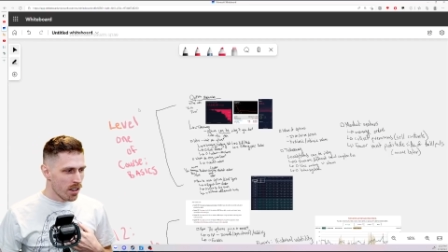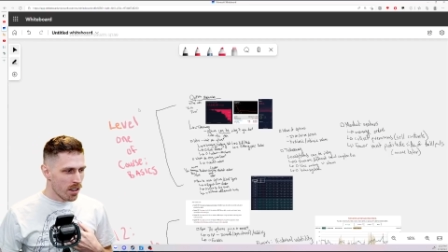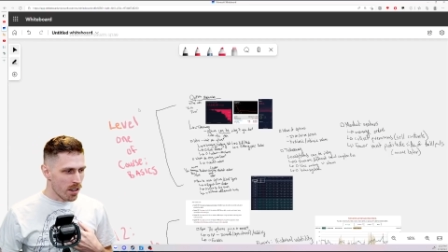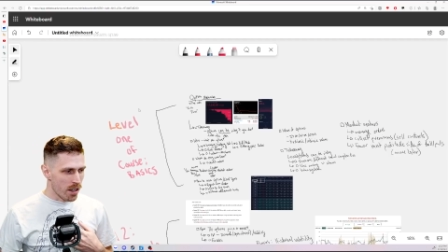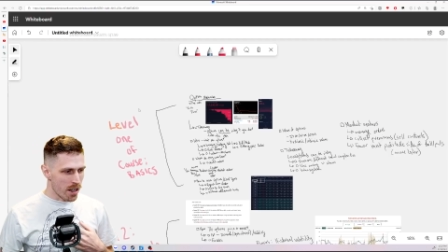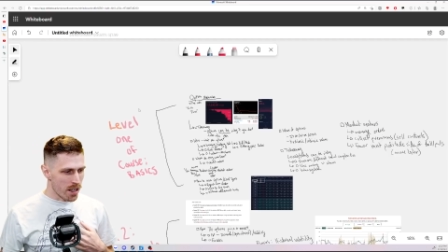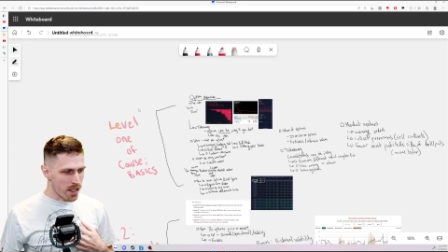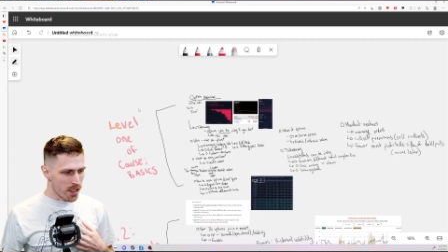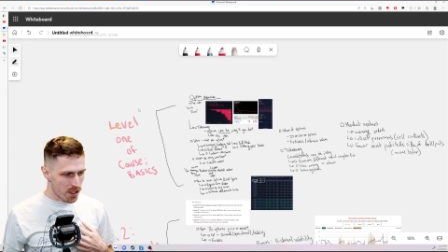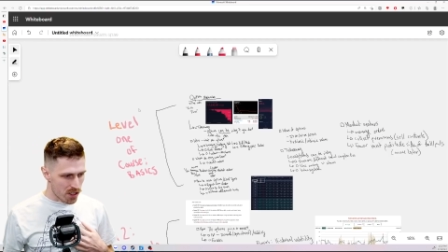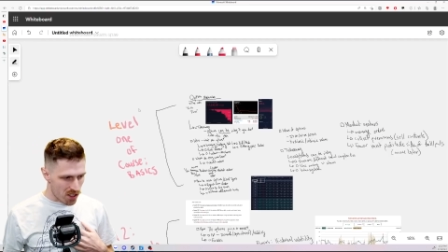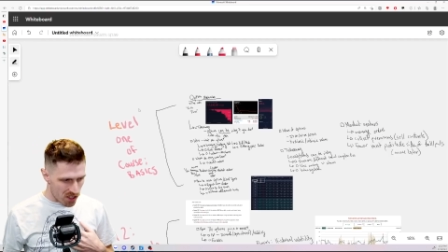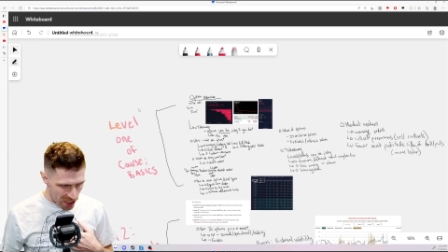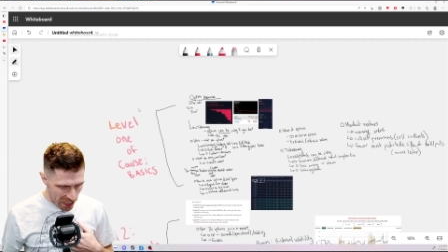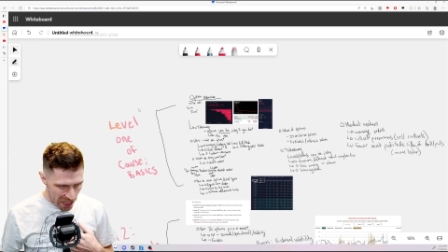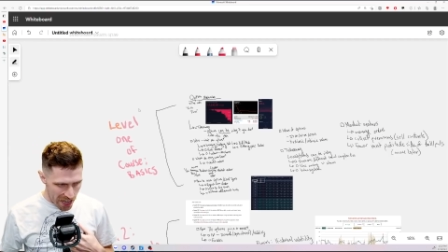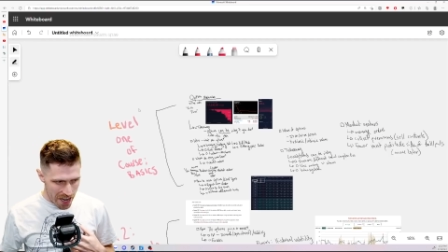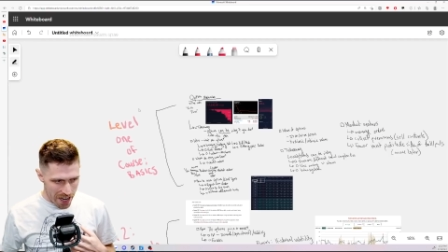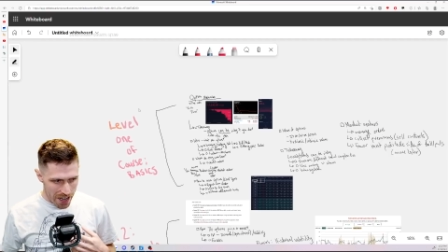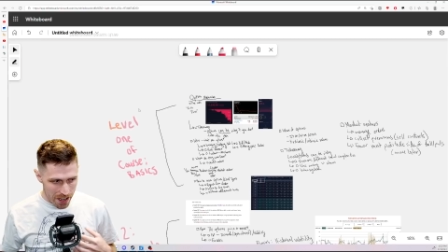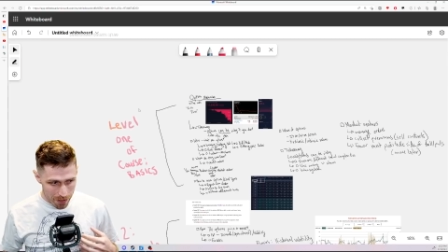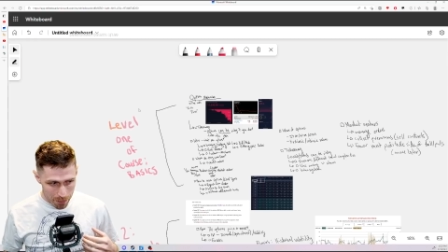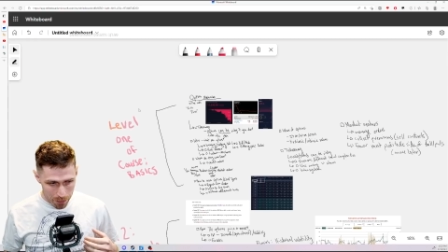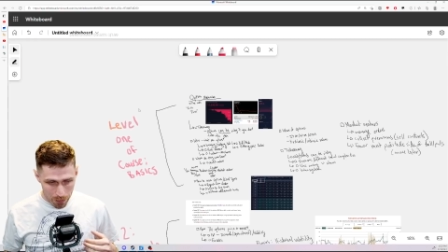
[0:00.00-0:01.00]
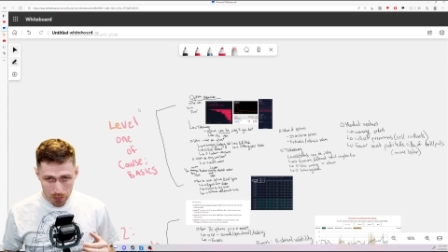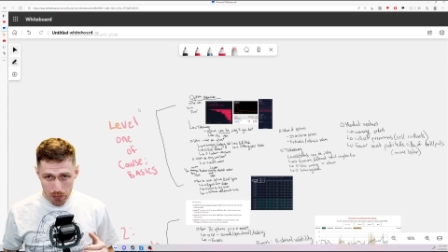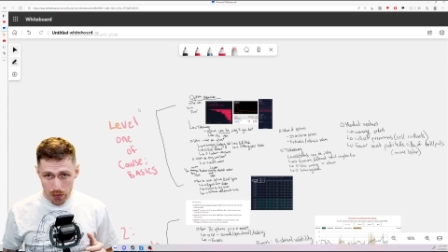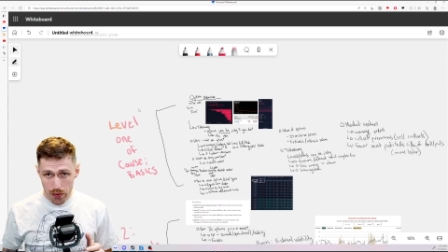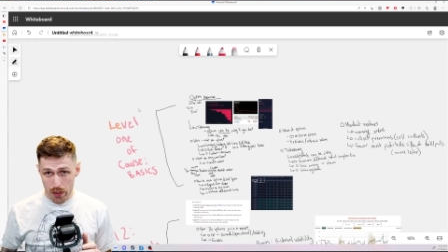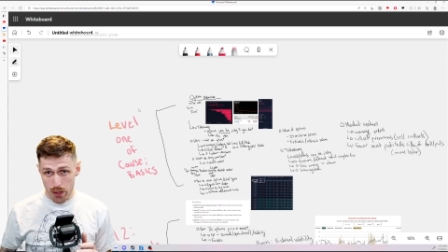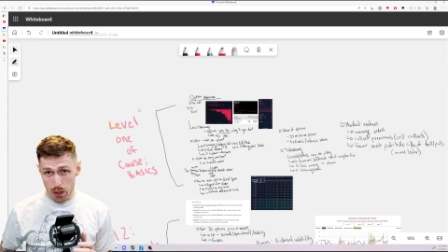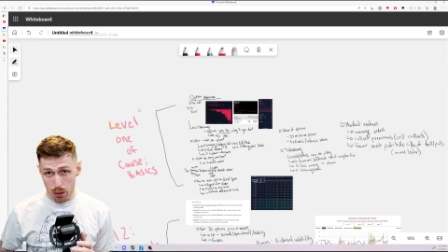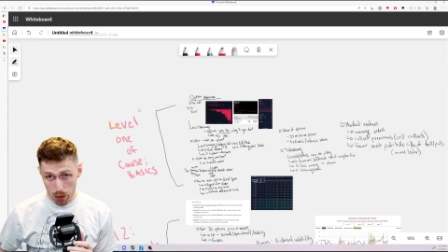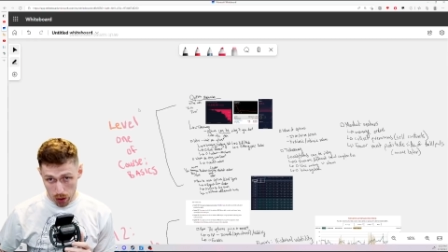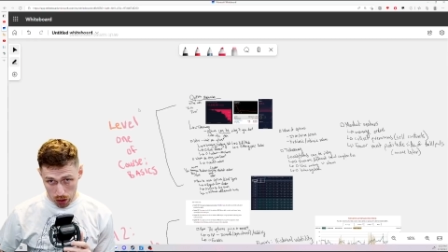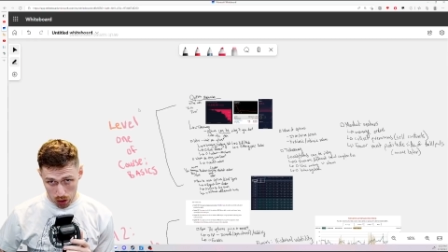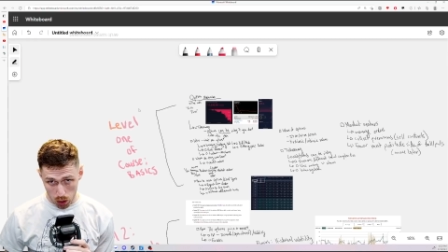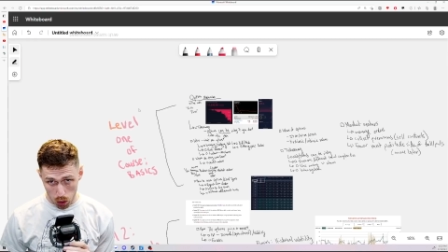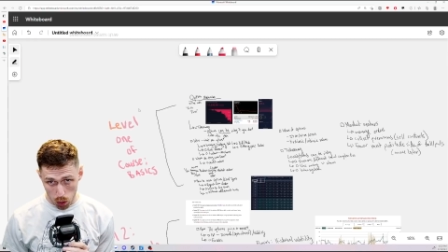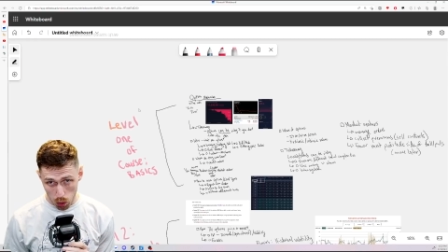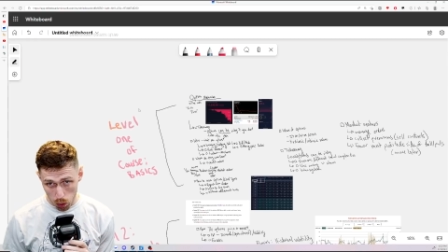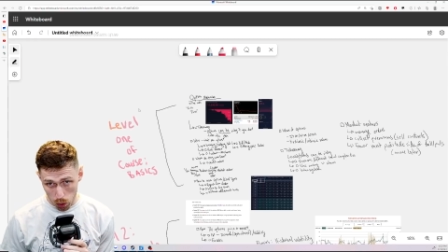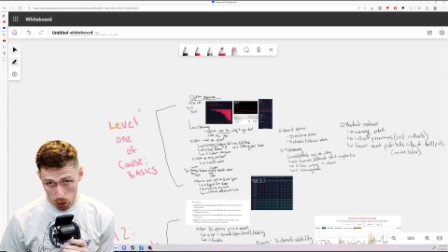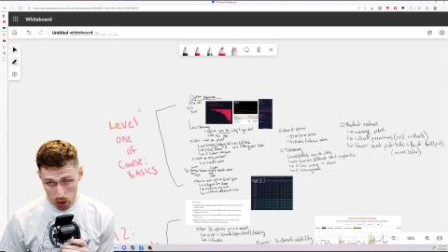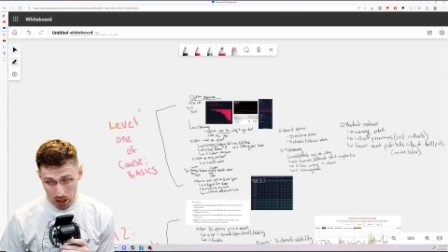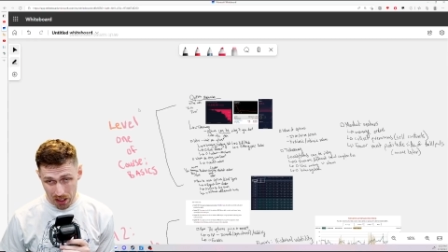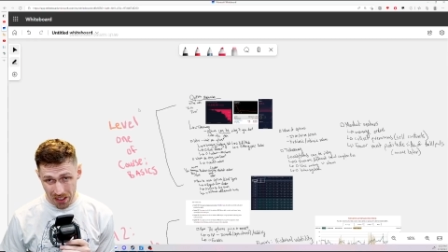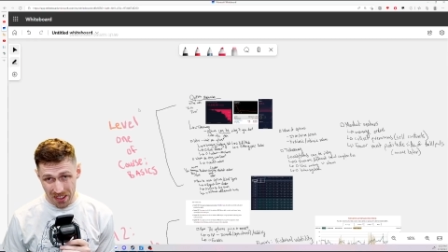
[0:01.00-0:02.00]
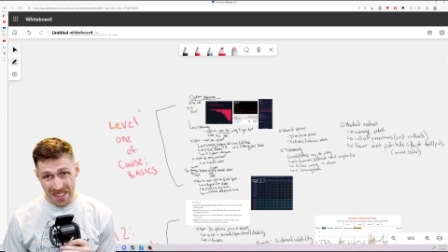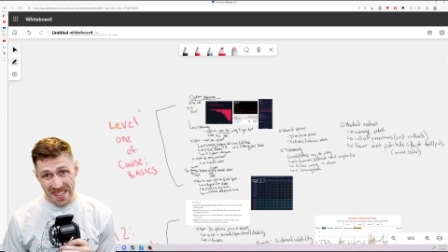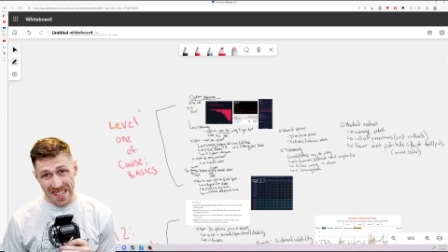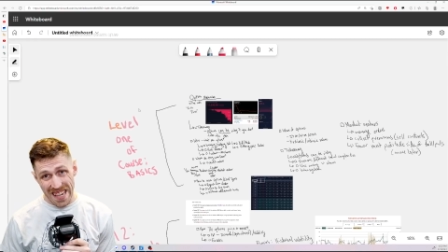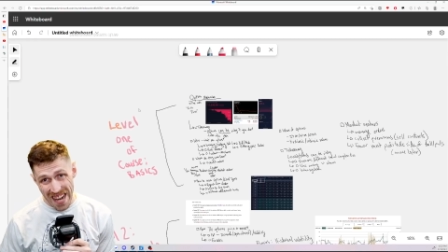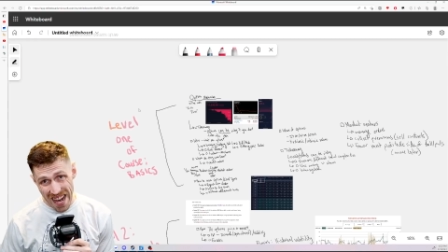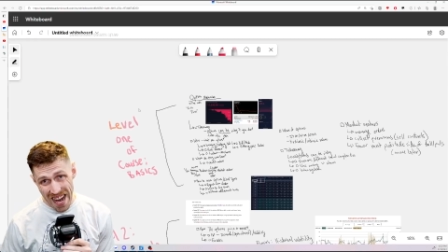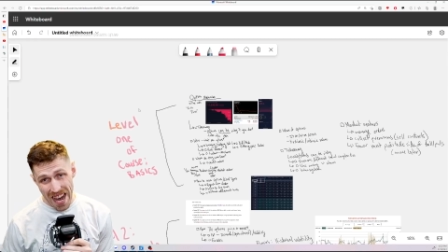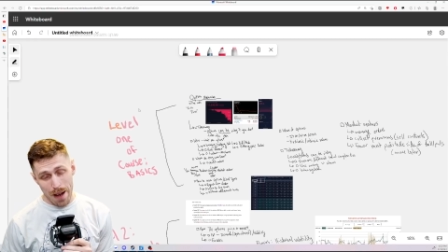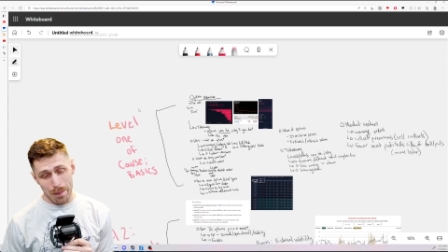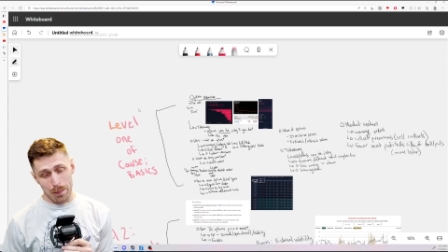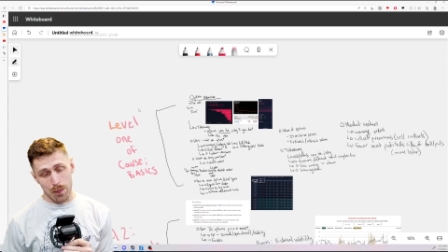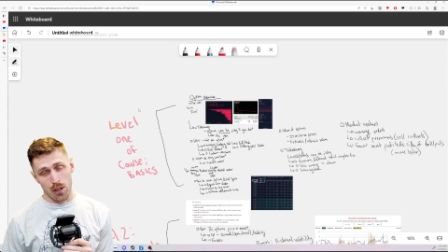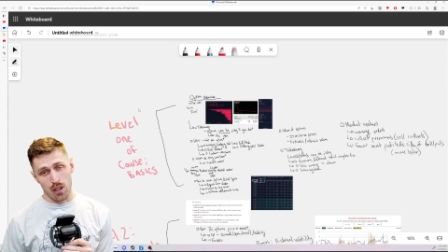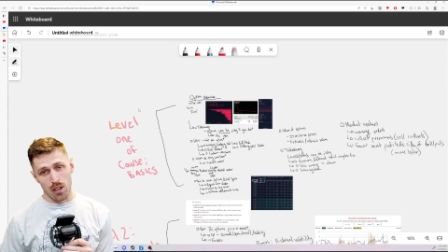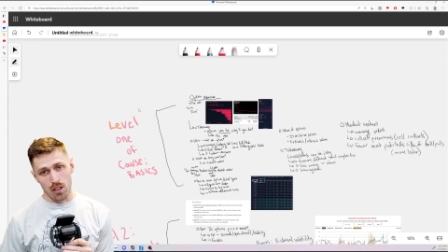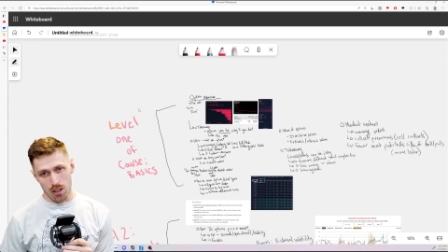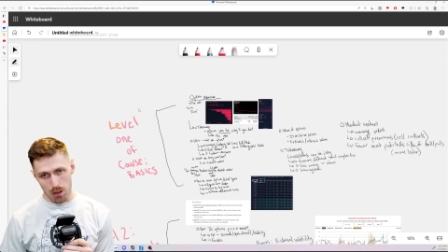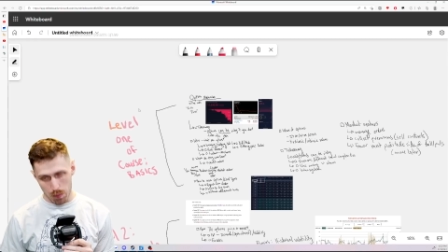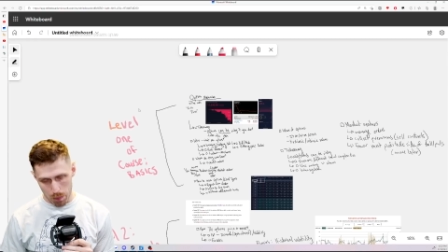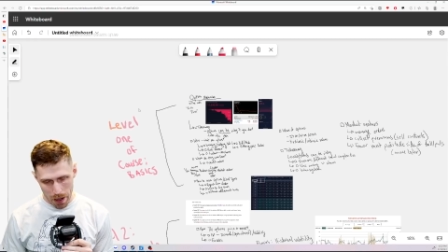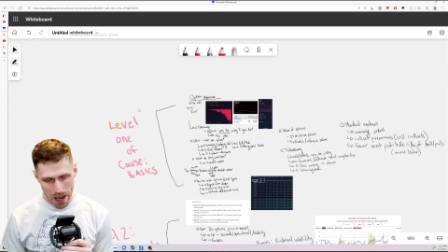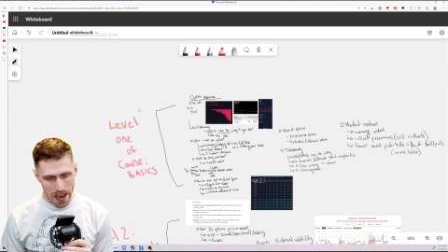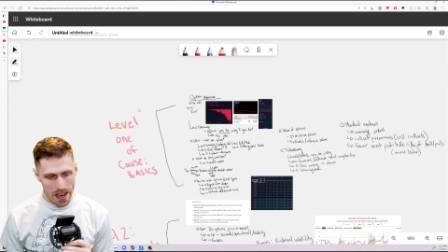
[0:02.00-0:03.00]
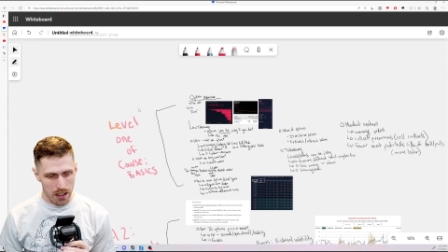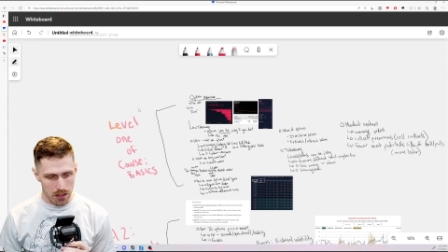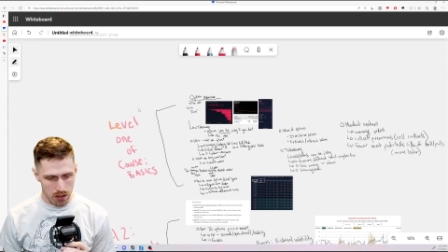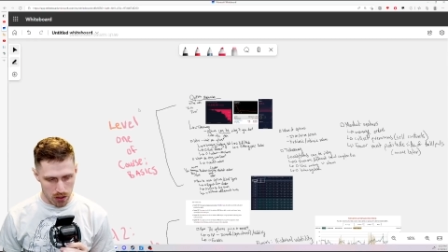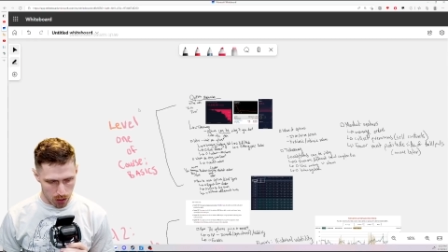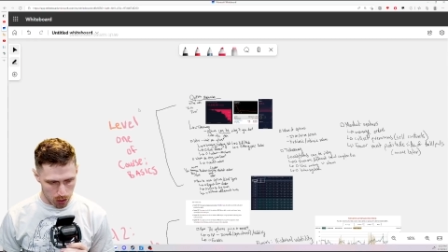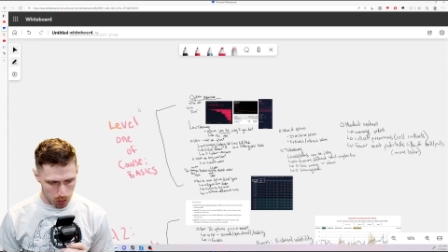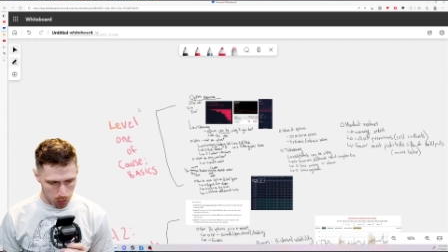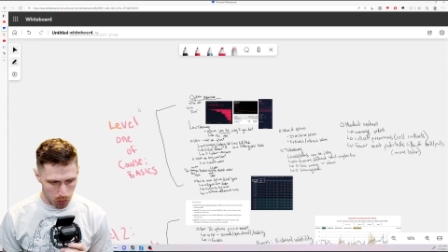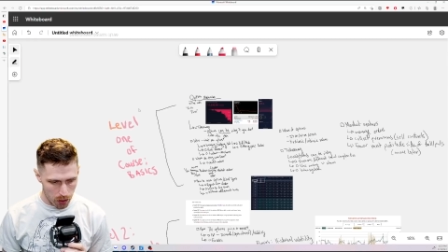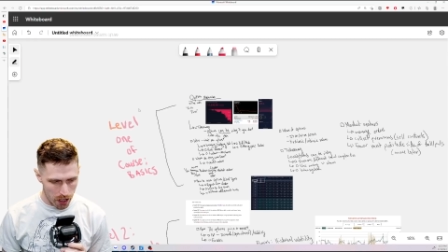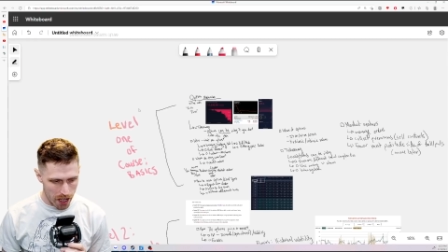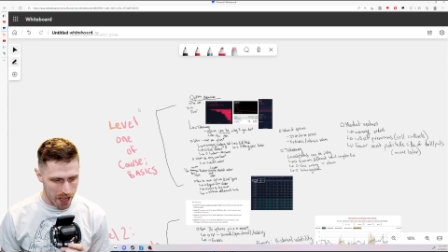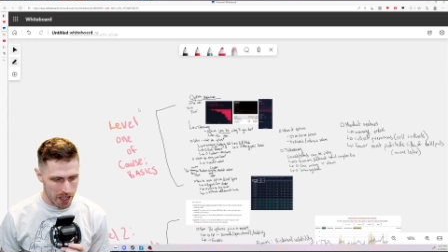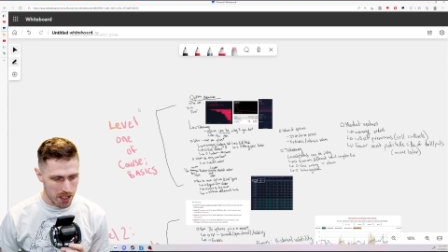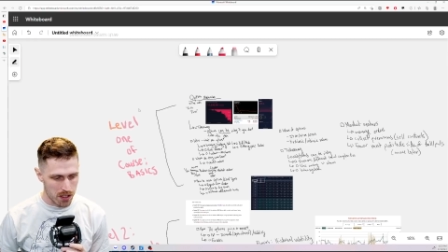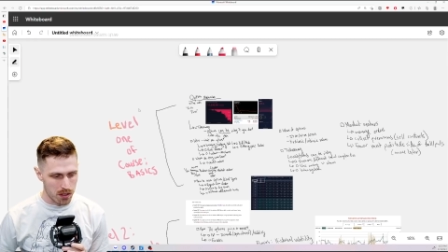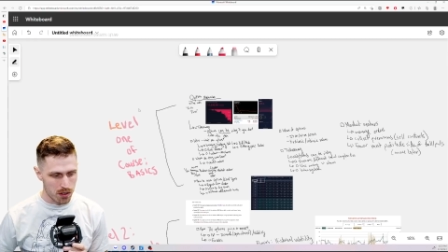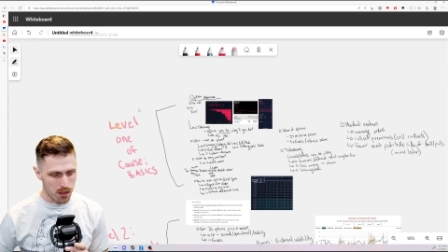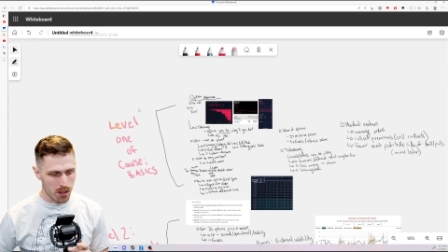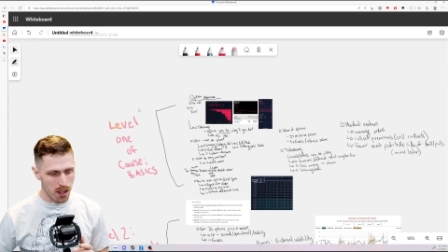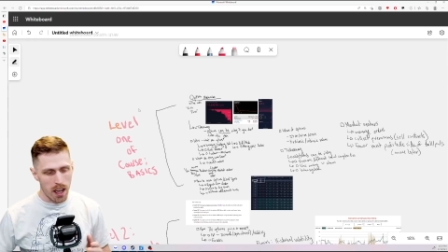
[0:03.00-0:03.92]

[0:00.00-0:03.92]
It is time to record the options masterclass.